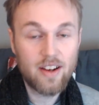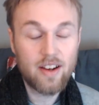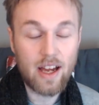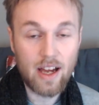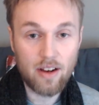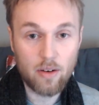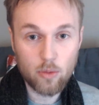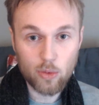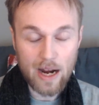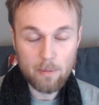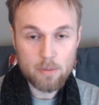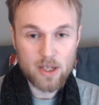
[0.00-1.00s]
uh,
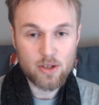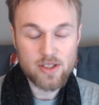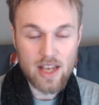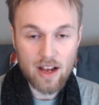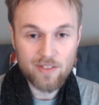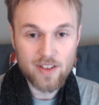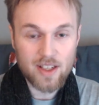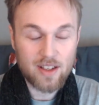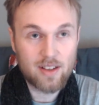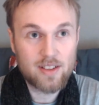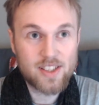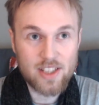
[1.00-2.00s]
wrapping yourself in
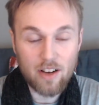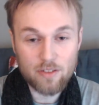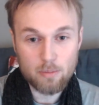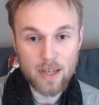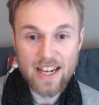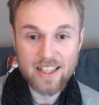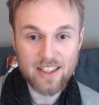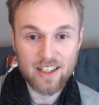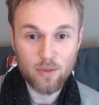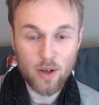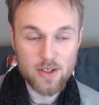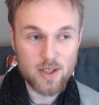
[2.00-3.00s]
a soft
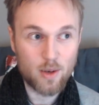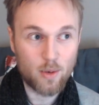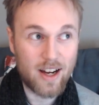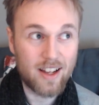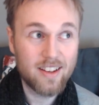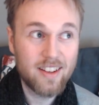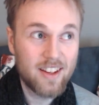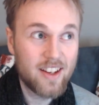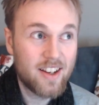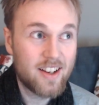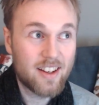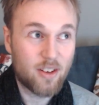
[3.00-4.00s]
blanket once in a while,
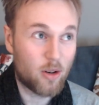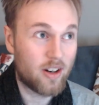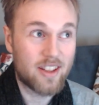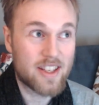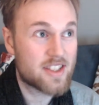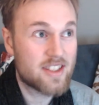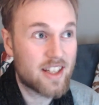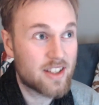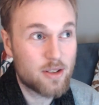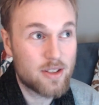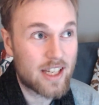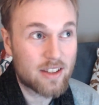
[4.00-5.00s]
or listening
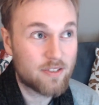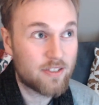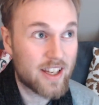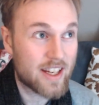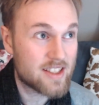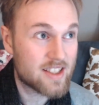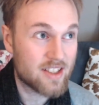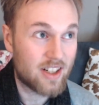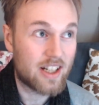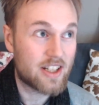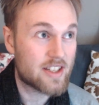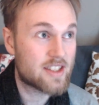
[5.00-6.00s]
to Netflix,
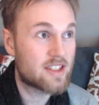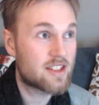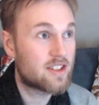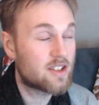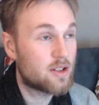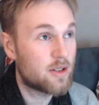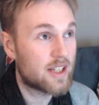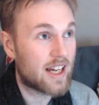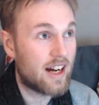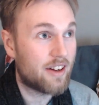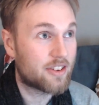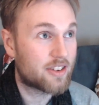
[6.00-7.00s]
or just tuning
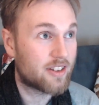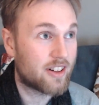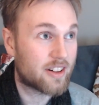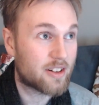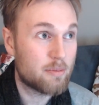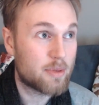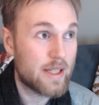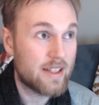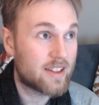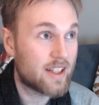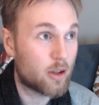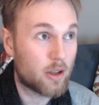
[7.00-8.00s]
out, or
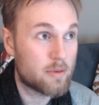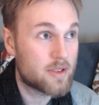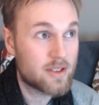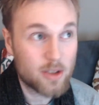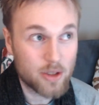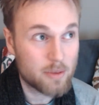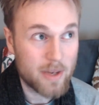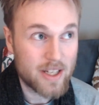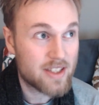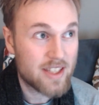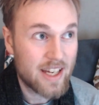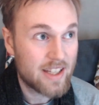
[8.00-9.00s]
completely, or go
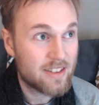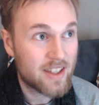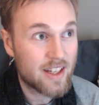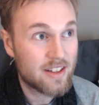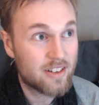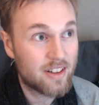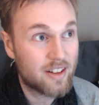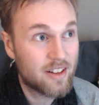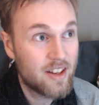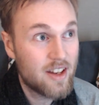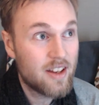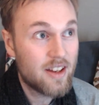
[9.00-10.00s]
meditating, or
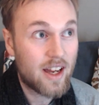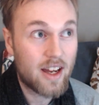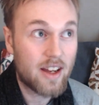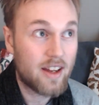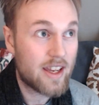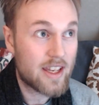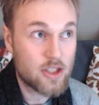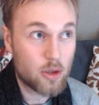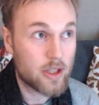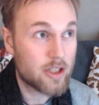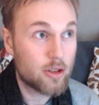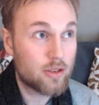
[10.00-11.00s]
uh,
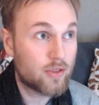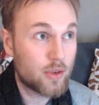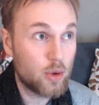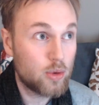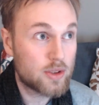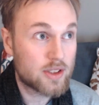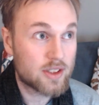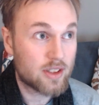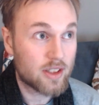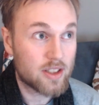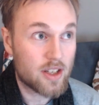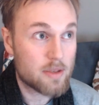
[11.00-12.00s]
enjoying good foods,
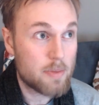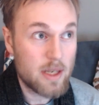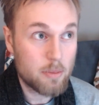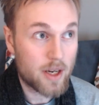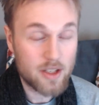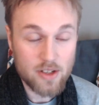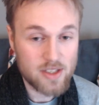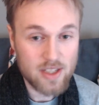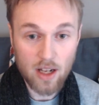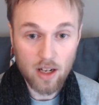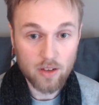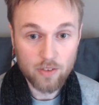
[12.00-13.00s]
or just being by
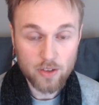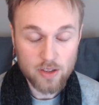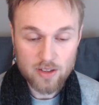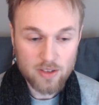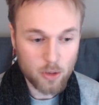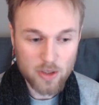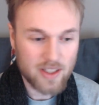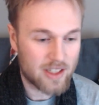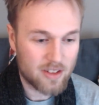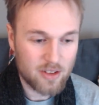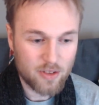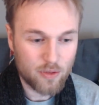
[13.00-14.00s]
yourself, or going
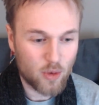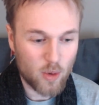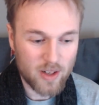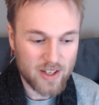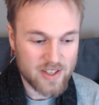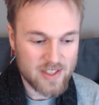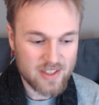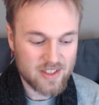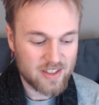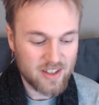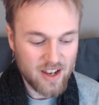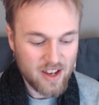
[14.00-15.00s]
into the forest